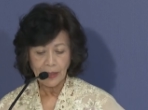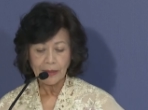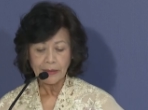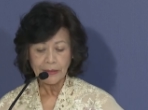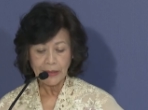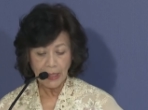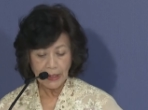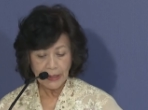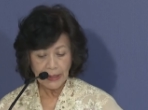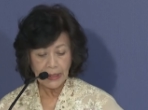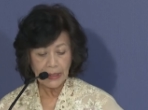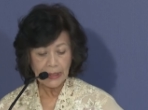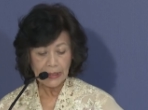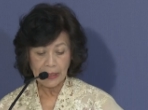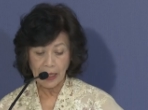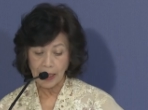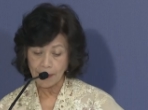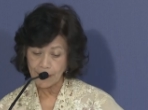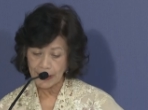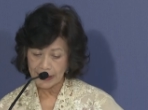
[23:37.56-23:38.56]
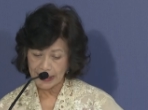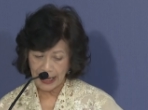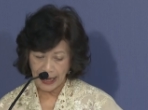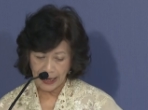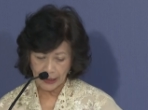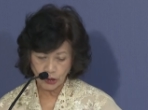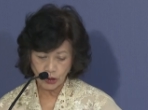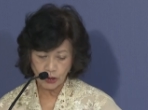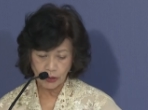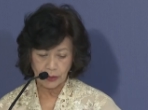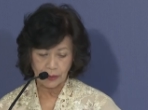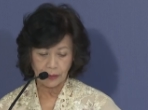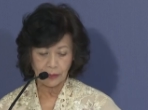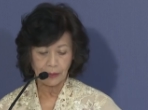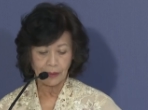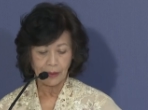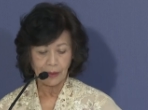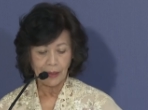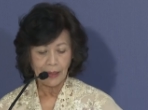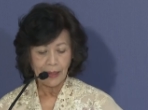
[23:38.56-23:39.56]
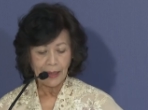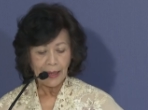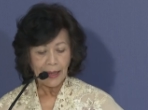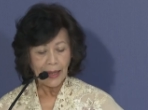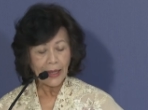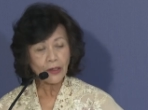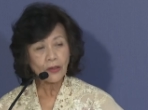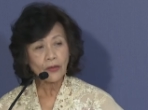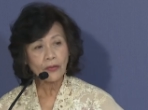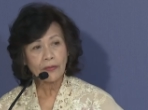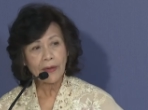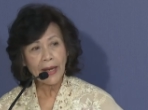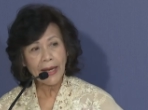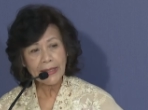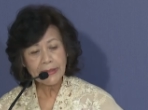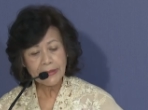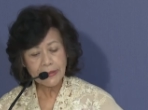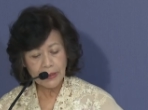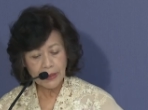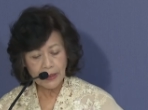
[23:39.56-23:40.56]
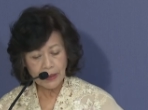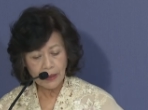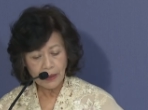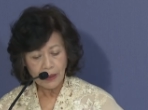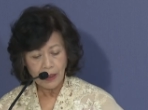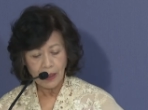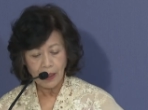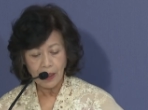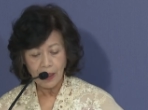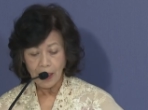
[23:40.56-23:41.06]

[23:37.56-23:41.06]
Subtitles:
taking climate action, and creating